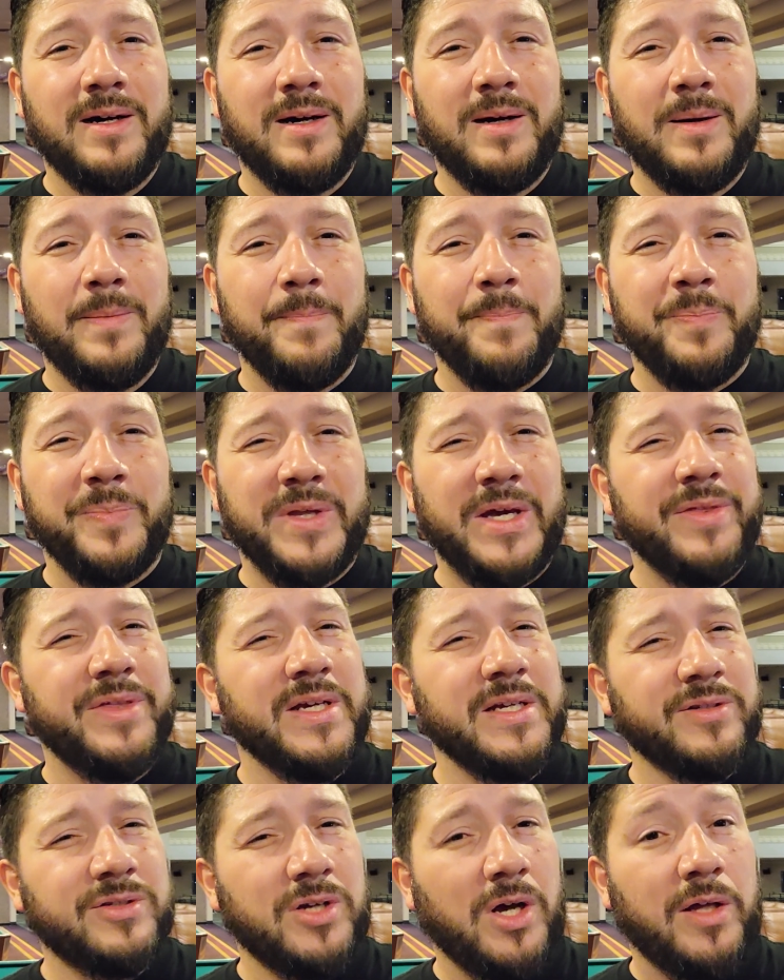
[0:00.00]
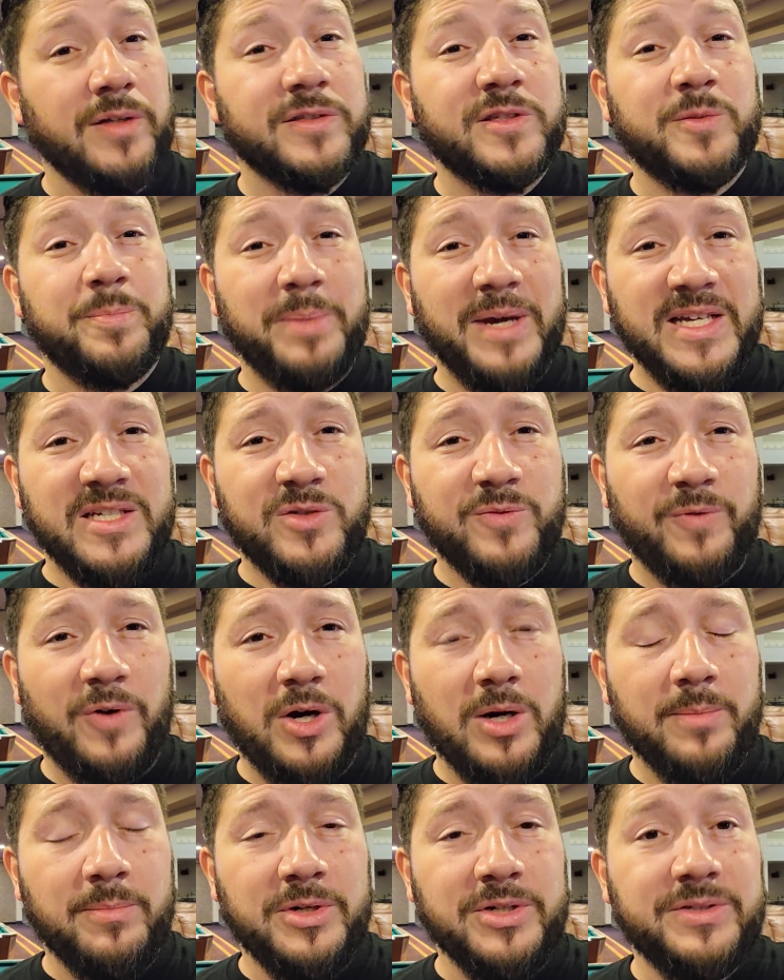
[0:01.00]
um, i think it's called space
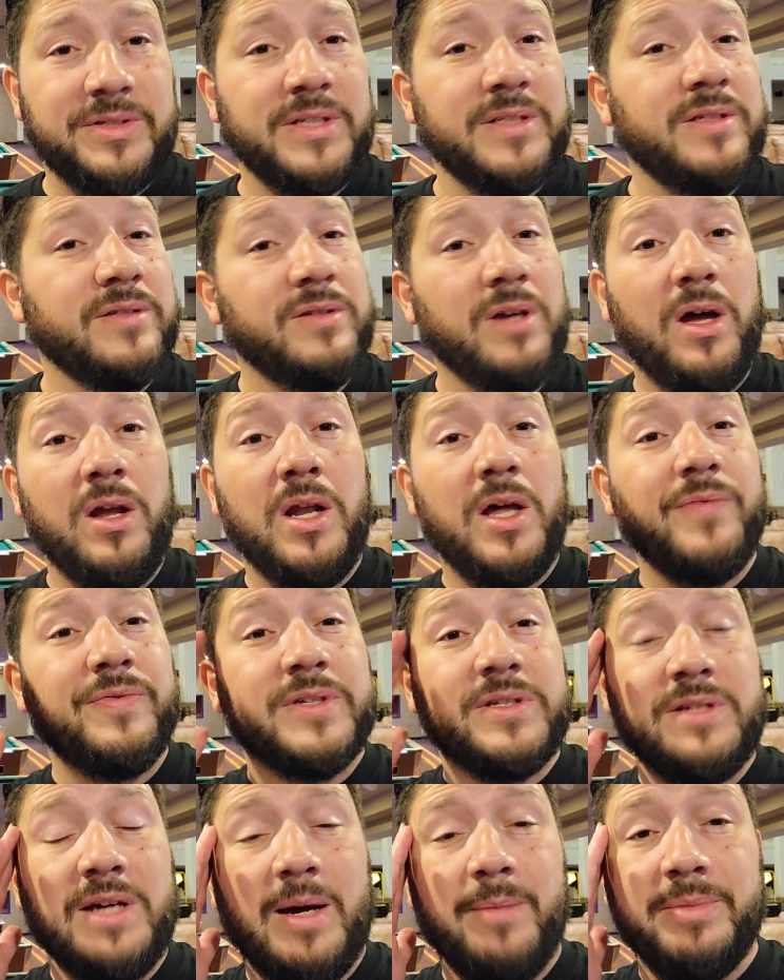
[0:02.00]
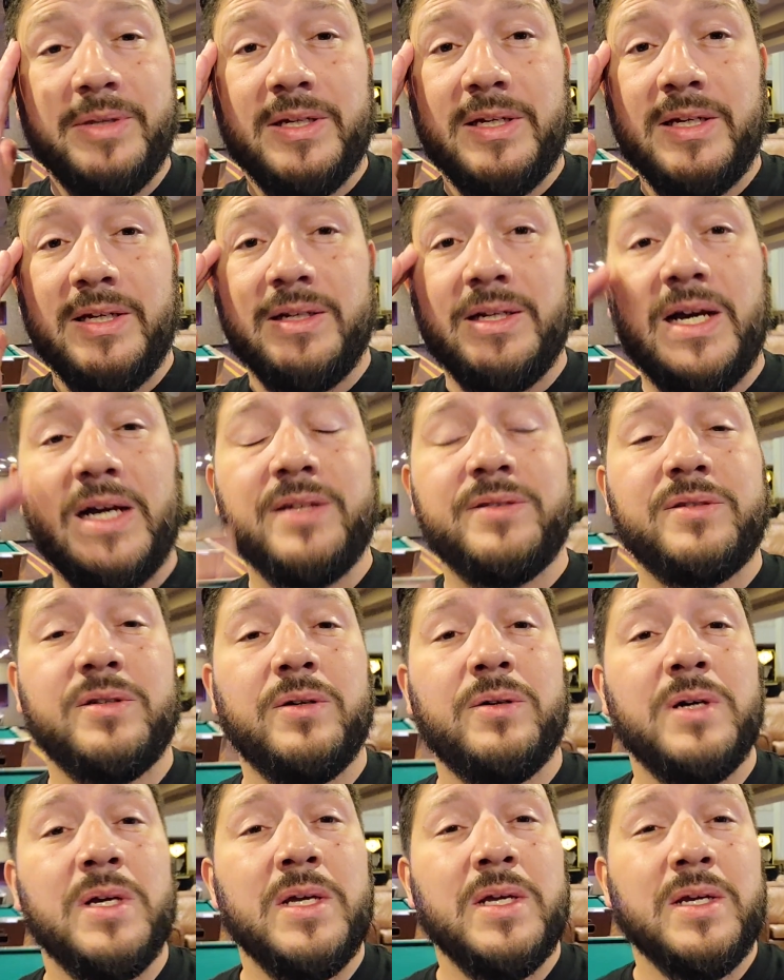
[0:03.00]
farmers this is all off the top of the head guys
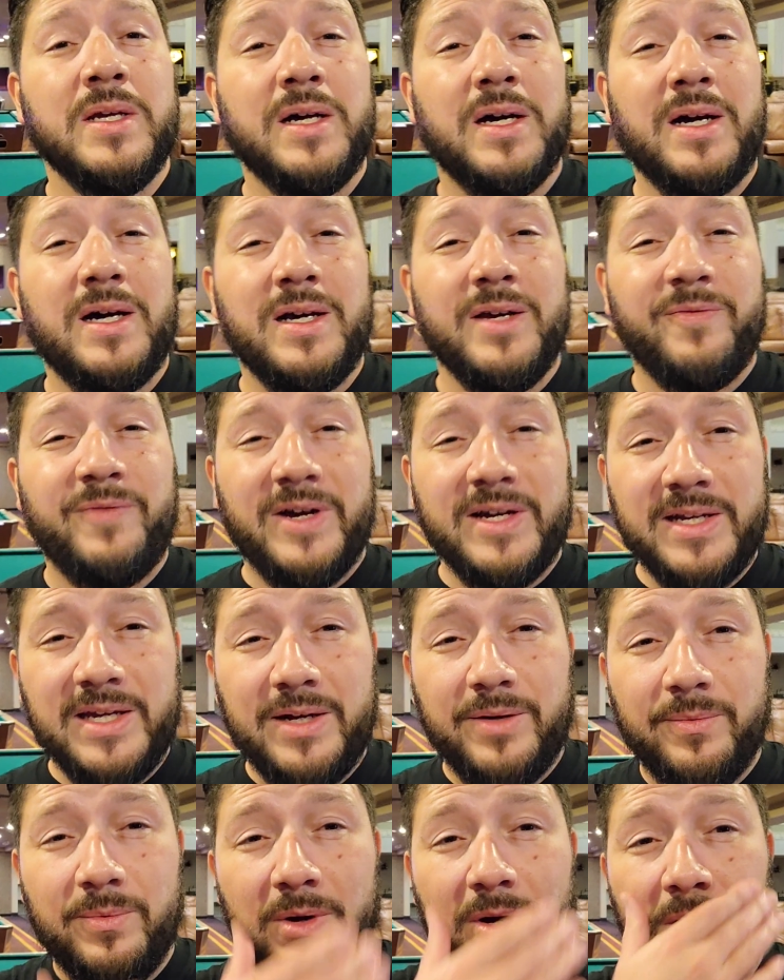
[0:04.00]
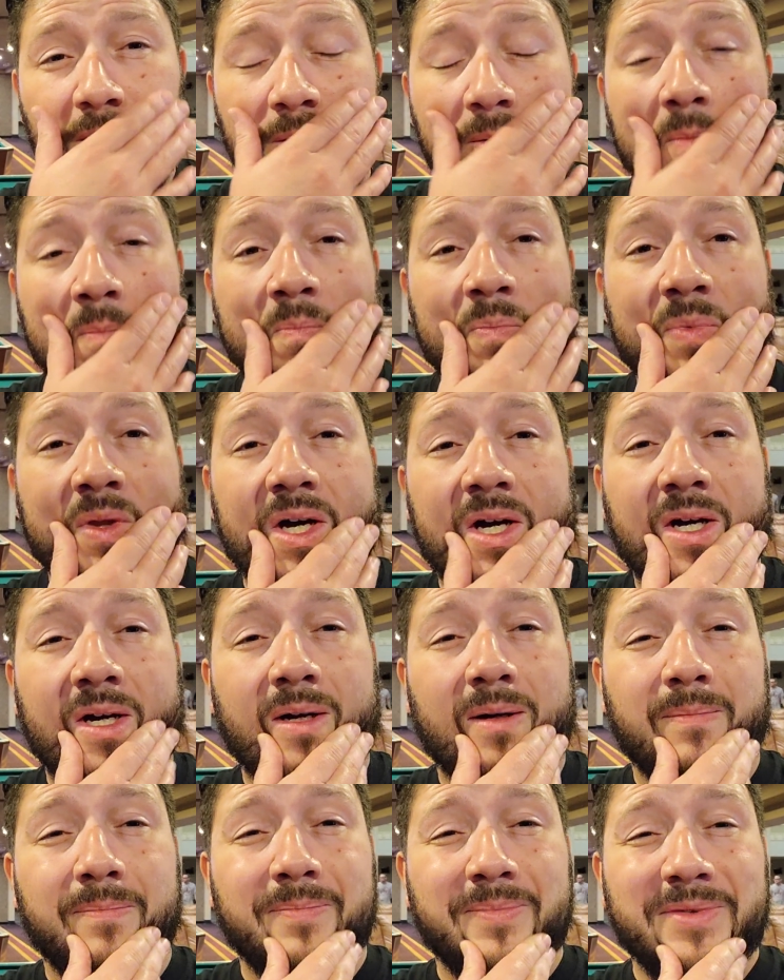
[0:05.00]
so uh, if I get it wrong,
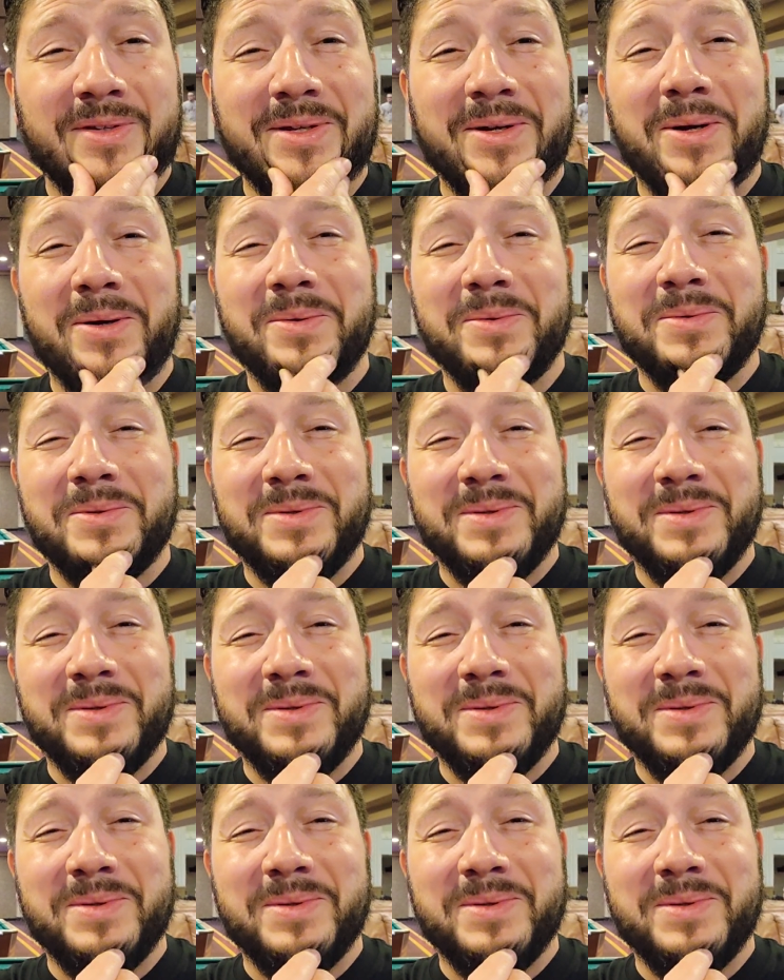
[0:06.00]
uh, you know,